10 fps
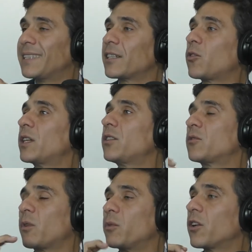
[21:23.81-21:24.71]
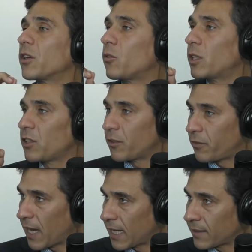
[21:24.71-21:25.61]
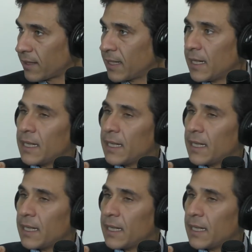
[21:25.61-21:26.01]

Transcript: It's a question. It's what we call a question of fact,